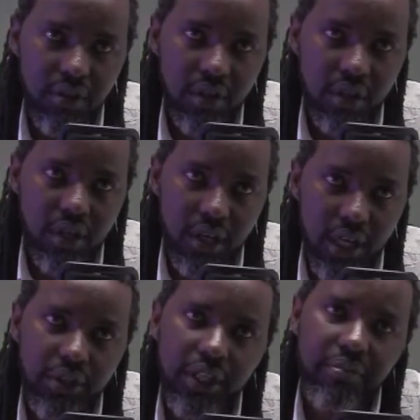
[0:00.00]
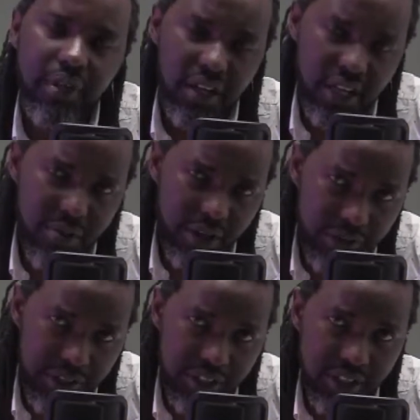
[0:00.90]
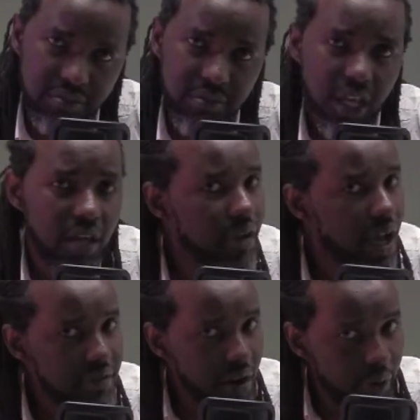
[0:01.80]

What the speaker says: Actually, let me rephrase that. If you're having a wedding,